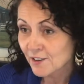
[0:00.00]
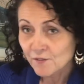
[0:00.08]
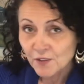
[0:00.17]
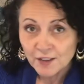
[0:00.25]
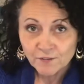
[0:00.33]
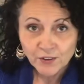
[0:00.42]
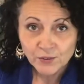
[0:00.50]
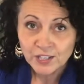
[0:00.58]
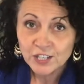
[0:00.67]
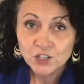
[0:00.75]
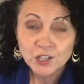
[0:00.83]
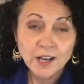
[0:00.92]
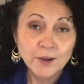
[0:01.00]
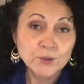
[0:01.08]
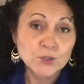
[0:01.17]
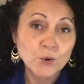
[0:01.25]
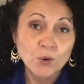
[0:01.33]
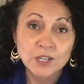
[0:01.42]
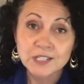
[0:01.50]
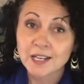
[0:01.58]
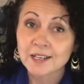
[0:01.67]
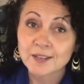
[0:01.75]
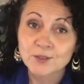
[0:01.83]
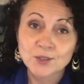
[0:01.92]
and foundation house or a
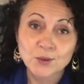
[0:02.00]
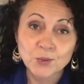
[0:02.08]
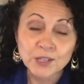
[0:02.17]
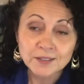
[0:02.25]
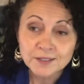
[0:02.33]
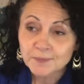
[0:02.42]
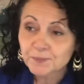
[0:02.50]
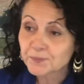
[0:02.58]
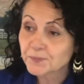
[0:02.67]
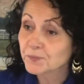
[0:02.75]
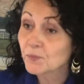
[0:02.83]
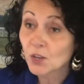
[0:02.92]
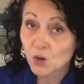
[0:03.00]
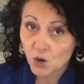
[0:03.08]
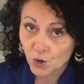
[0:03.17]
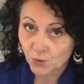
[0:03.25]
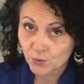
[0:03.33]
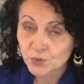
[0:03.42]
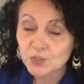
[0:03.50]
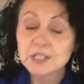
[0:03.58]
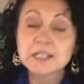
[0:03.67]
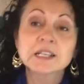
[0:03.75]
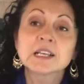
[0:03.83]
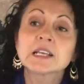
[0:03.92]
tiny house on wheels, knows,
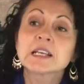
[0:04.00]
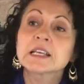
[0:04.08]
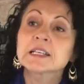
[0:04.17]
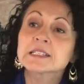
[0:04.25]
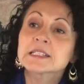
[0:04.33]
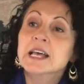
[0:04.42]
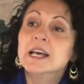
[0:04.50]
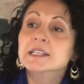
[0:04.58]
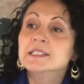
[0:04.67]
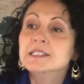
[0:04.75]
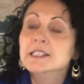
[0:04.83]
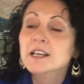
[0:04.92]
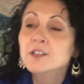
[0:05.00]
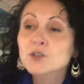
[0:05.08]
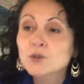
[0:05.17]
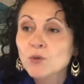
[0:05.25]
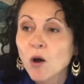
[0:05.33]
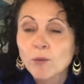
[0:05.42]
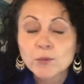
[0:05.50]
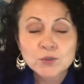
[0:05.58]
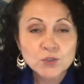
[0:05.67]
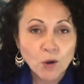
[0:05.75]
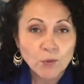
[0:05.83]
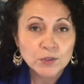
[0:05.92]
is that you
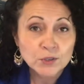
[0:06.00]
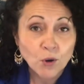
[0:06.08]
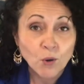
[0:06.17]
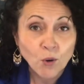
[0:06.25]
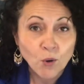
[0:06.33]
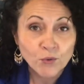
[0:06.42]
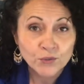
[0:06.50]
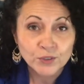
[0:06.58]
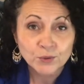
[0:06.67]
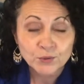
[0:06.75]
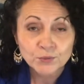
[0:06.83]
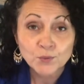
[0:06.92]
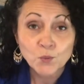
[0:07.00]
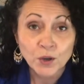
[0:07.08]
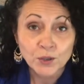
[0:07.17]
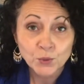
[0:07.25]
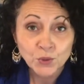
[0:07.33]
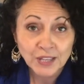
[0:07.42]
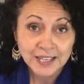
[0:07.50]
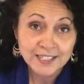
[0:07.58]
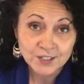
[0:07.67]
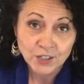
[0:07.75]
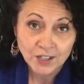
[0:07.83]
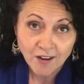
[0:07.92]
almost always go over what you think
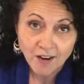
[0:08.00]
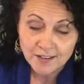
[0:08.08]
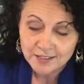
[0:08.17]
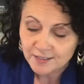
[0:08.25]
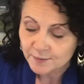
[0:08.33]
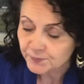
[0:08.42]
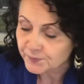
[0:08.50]
it's going to cost.